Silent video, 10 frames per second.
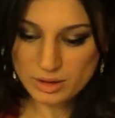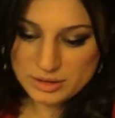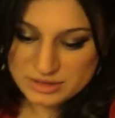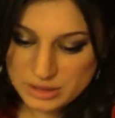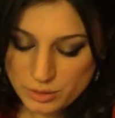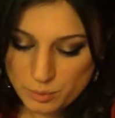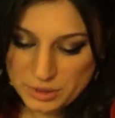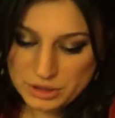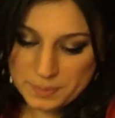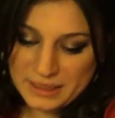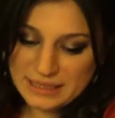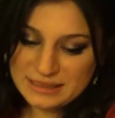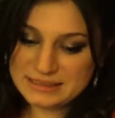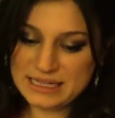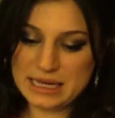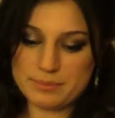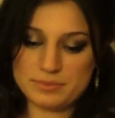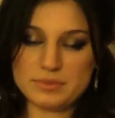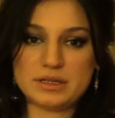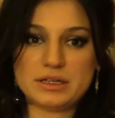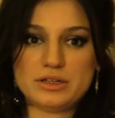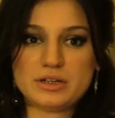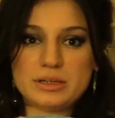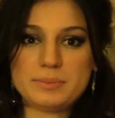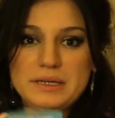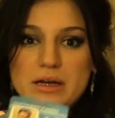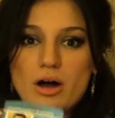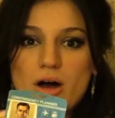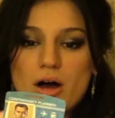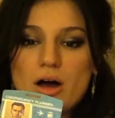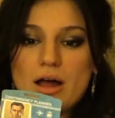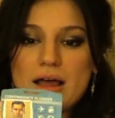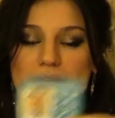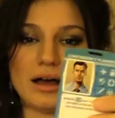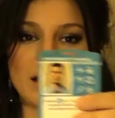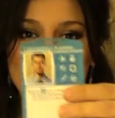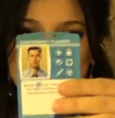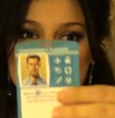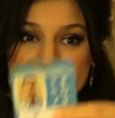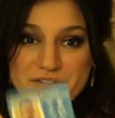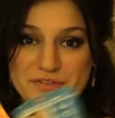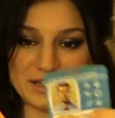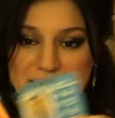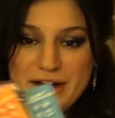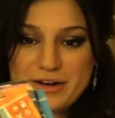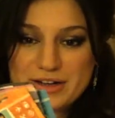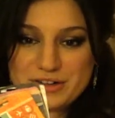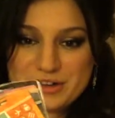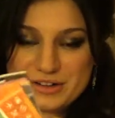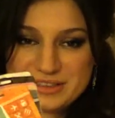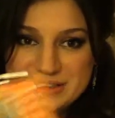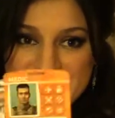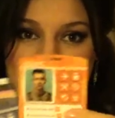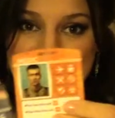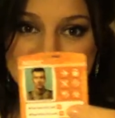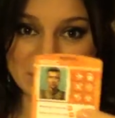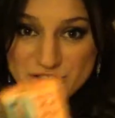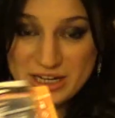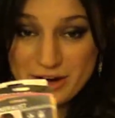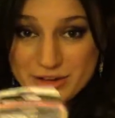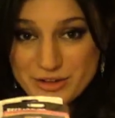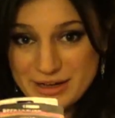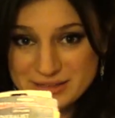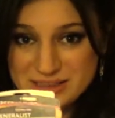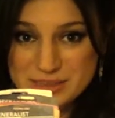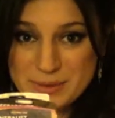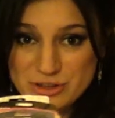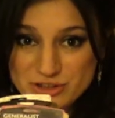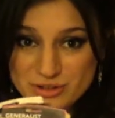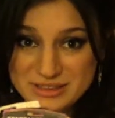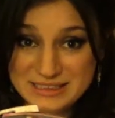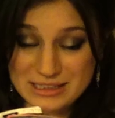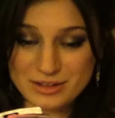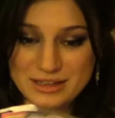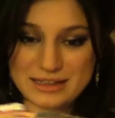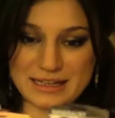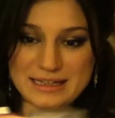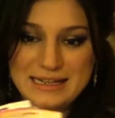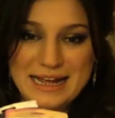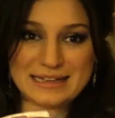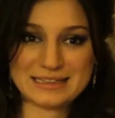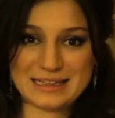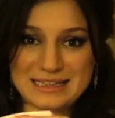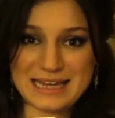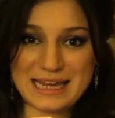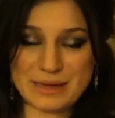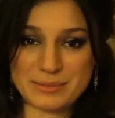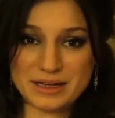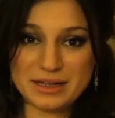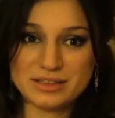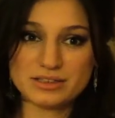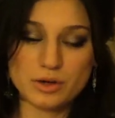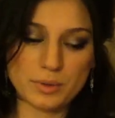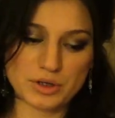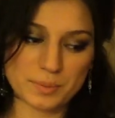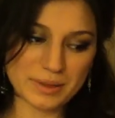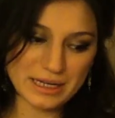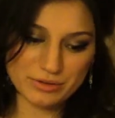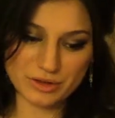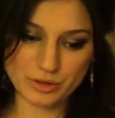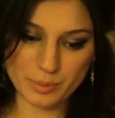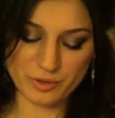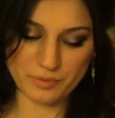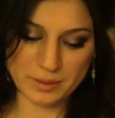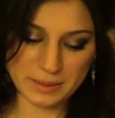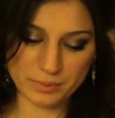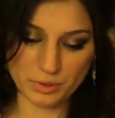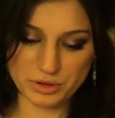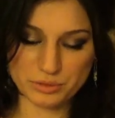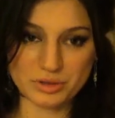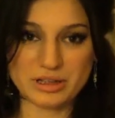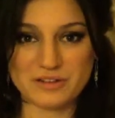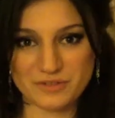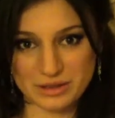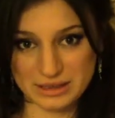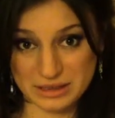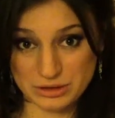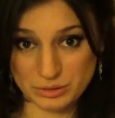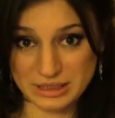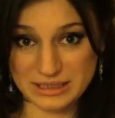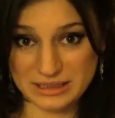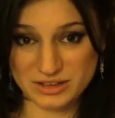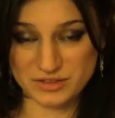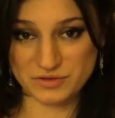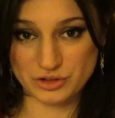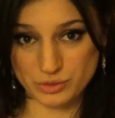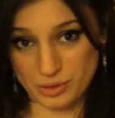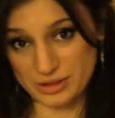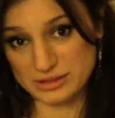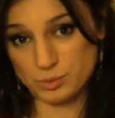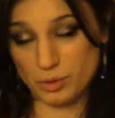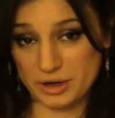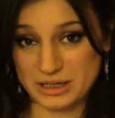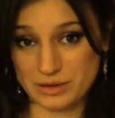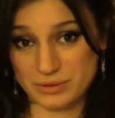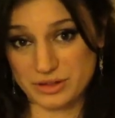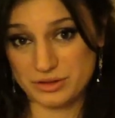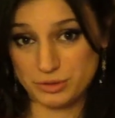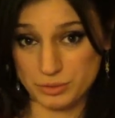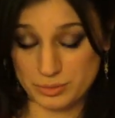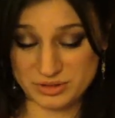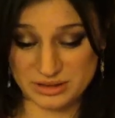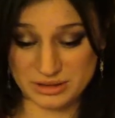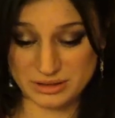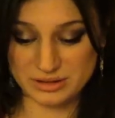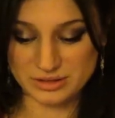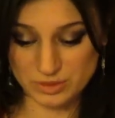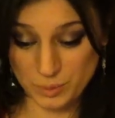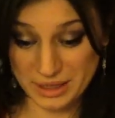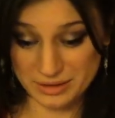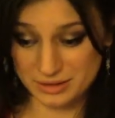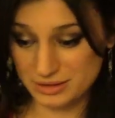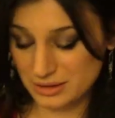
So when you're playing this game, you can be a lot of different characters, and each character has a special skill that they can add to the game. So when you're playing with a group of people, you really feel like a unique individual that's working with the group to win.